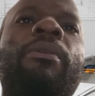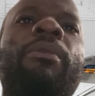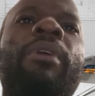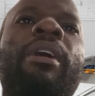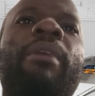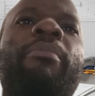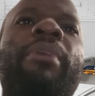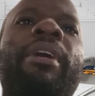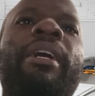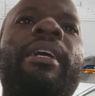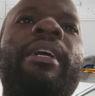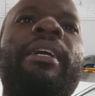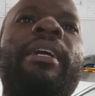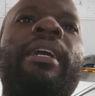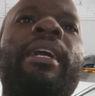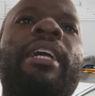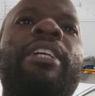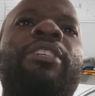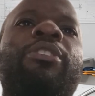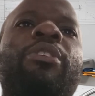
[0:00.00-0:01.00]
whereby
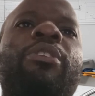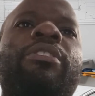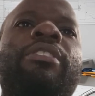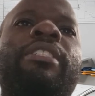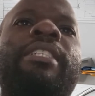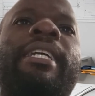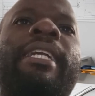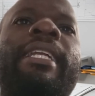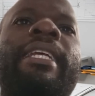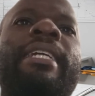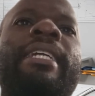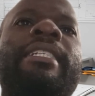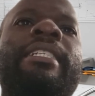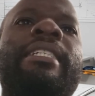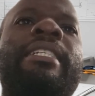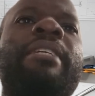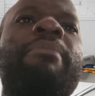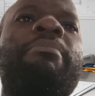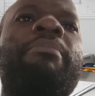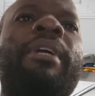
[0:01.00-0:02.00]
caissons create
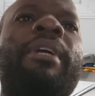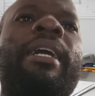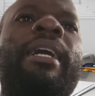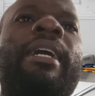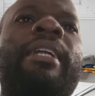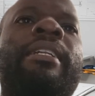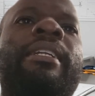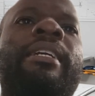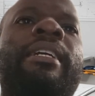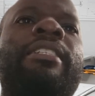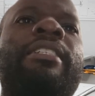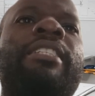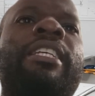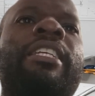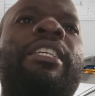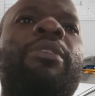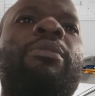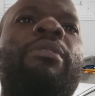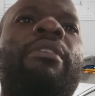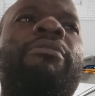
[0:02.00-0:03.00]
deep and
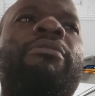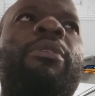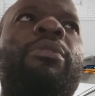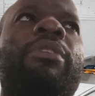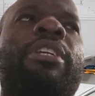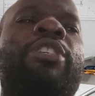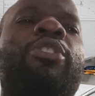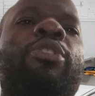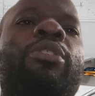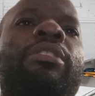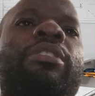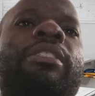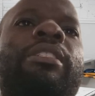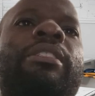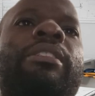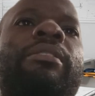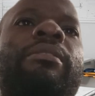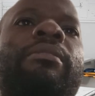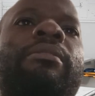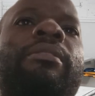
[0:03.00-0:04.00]
secure foundations.
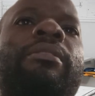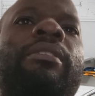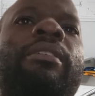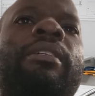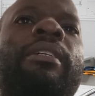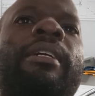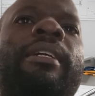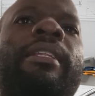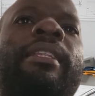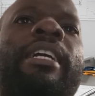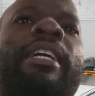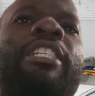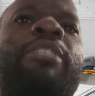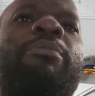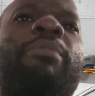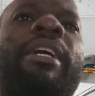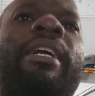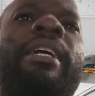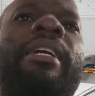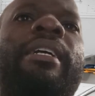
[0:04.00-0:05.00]
That's
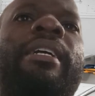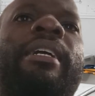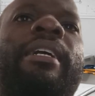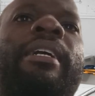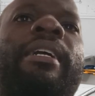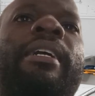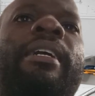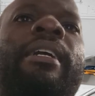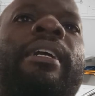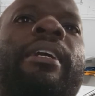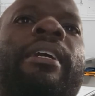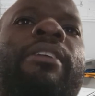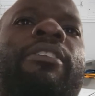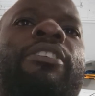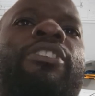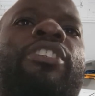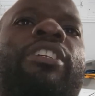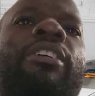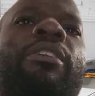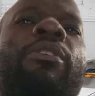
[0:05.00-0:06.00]
by
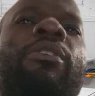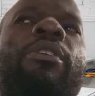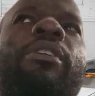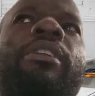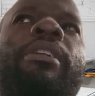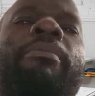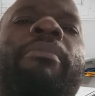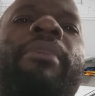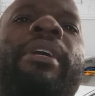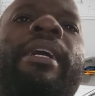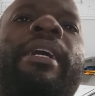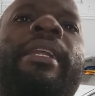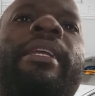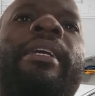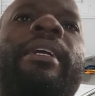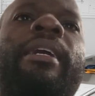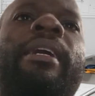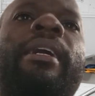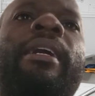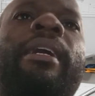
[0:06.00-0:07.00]
reaching
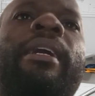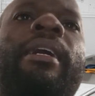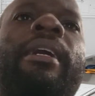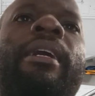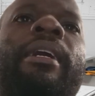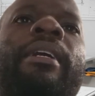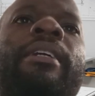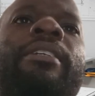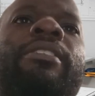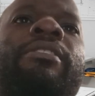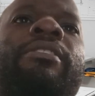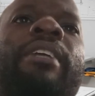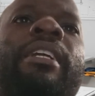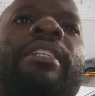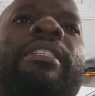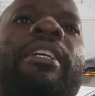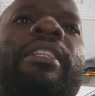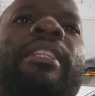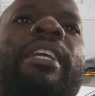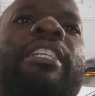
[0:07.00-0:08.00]
load-bearing
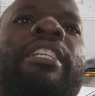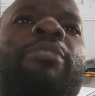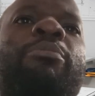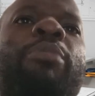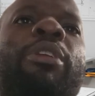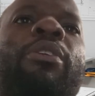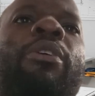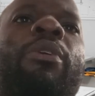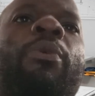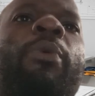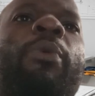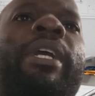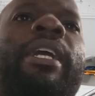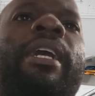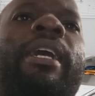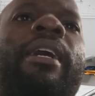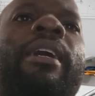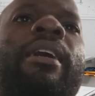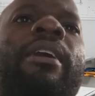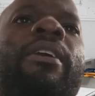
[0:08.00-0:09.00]
strata that's below weak
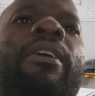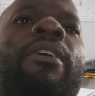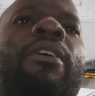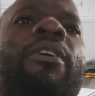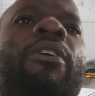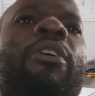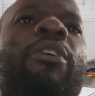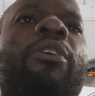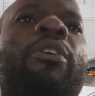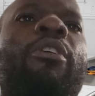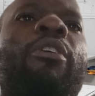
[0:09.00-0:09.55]
or